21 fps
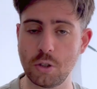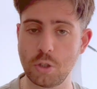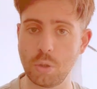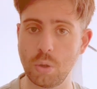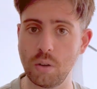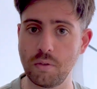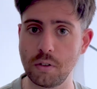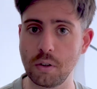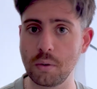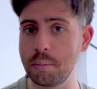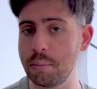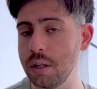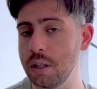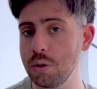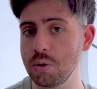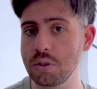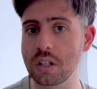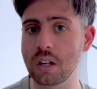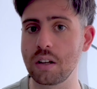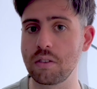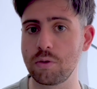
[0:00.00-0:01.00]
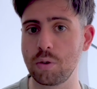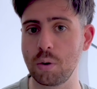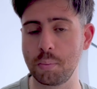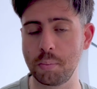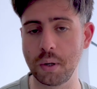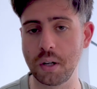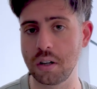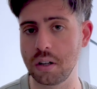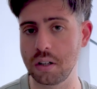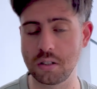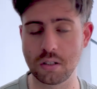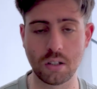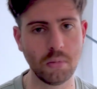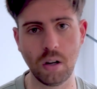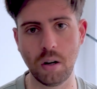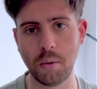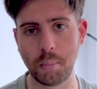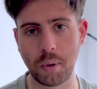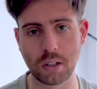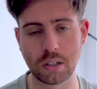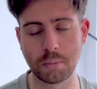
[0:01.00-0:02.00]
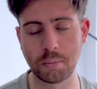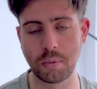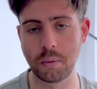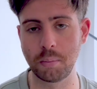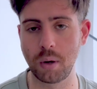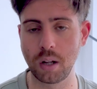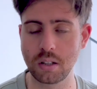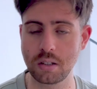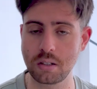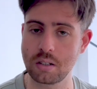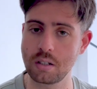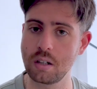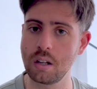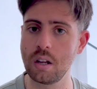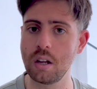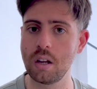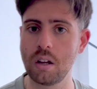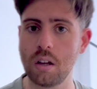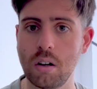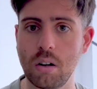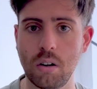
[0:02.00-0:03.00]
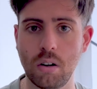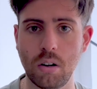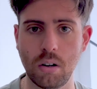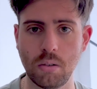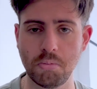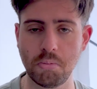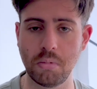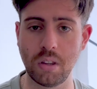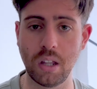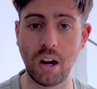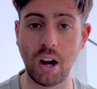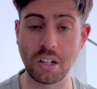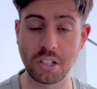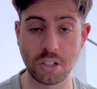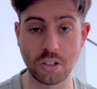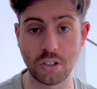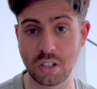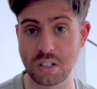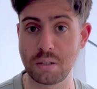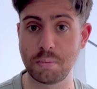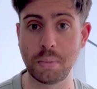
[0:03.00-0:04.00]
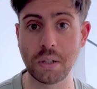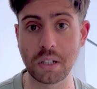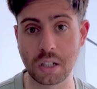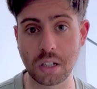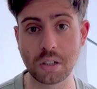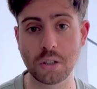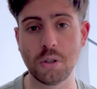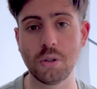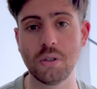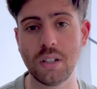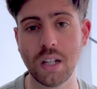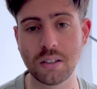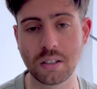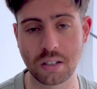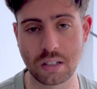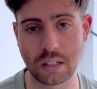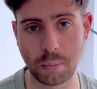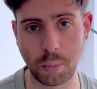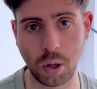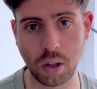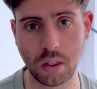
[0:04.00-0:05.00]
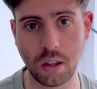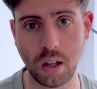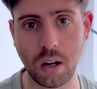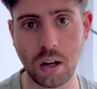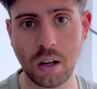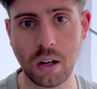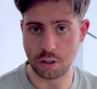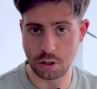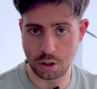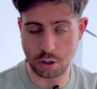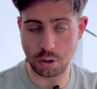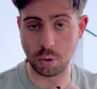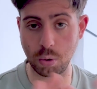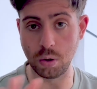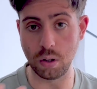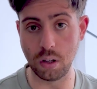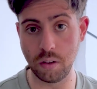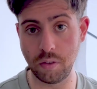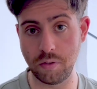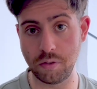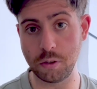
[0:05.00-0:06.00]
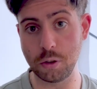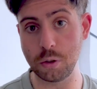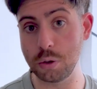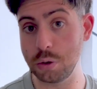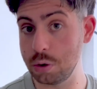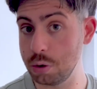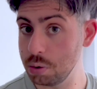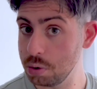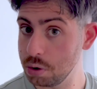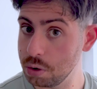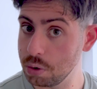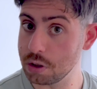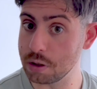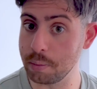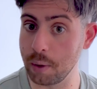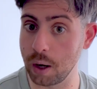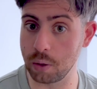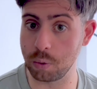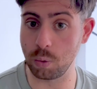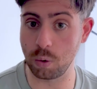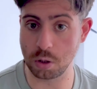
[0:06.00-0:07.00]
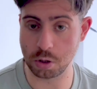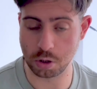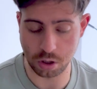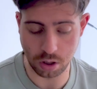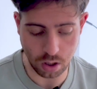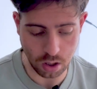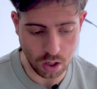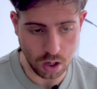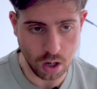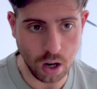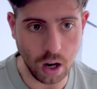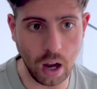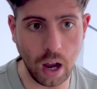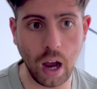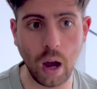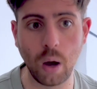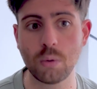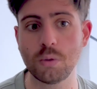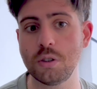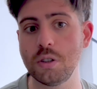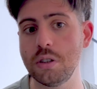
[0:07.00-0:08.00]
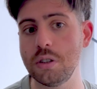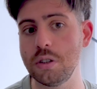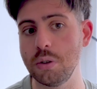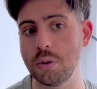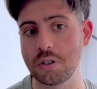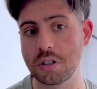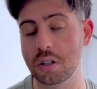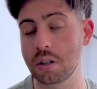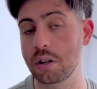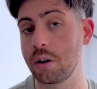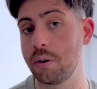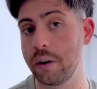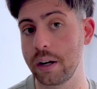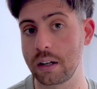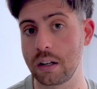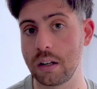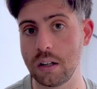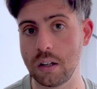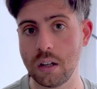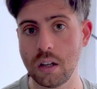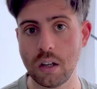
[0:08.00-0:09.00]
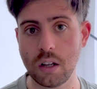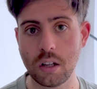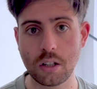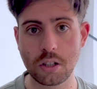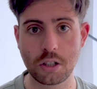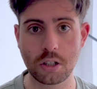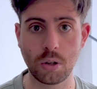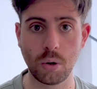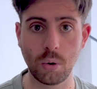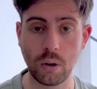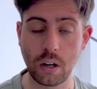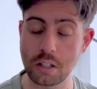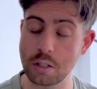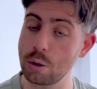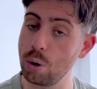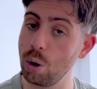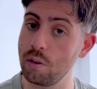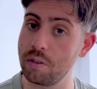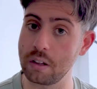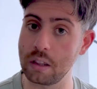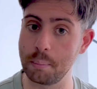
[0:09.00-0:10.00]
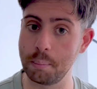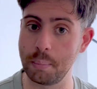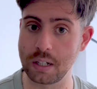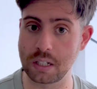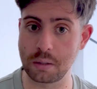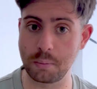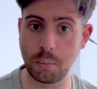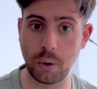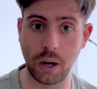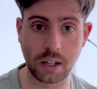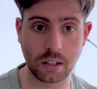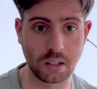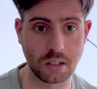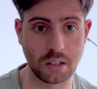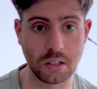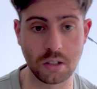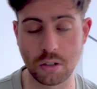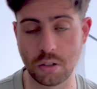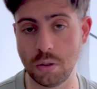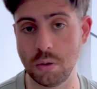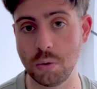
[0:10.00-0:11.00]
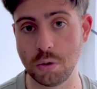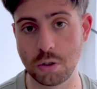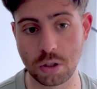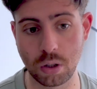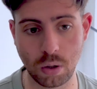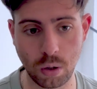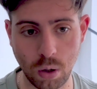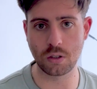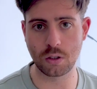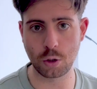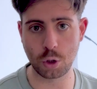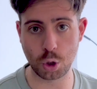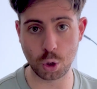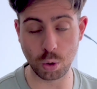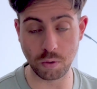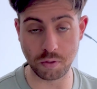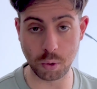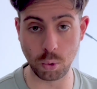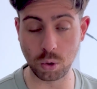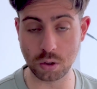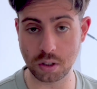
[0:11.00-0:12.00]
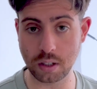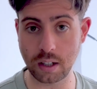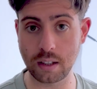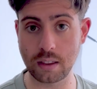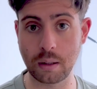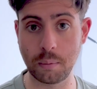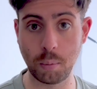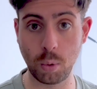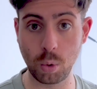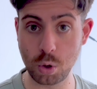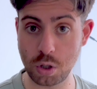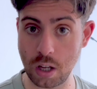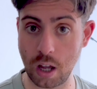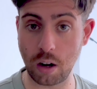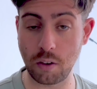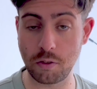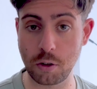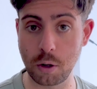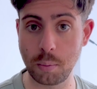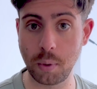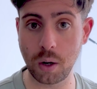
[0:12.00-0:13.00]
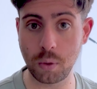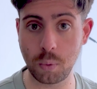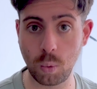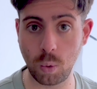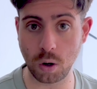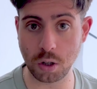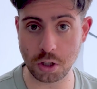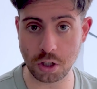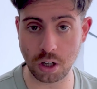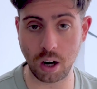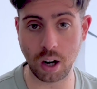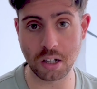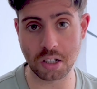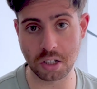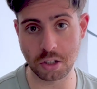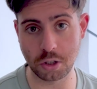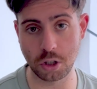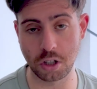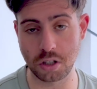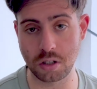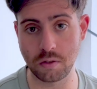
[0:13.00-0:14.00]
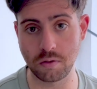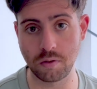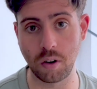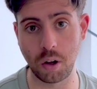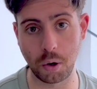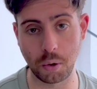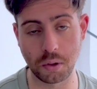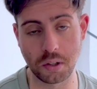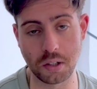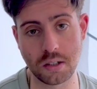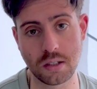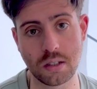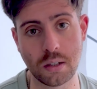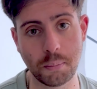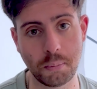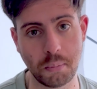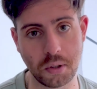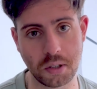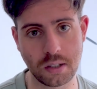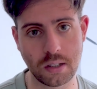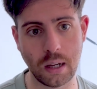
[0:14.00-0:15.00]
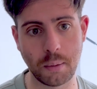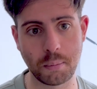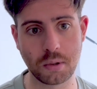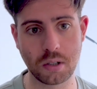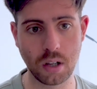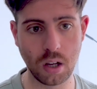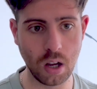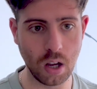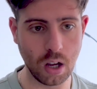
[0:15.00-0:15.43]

So if you've been using it for periods, uh, multiple months, uh, then I suggest speaking to your dentist about that. So if you do use mouthwash, how do you use it correctly? So let's go over the best practices to do so. So if you want to get the most out of your mouthwash, I suggest you follow these simple steps.